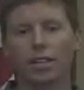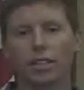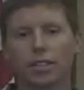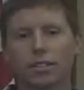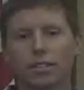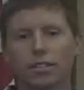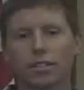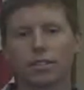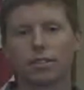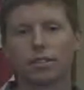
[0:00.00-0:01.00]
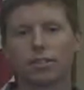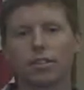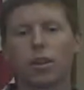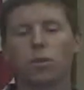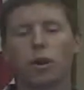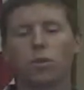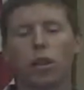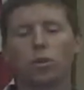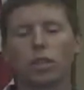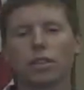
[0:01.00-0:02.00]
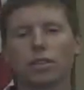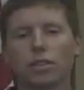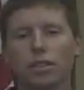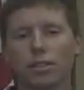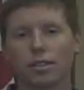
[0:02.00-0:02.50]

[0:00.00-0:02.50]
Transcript: section. So come along with us.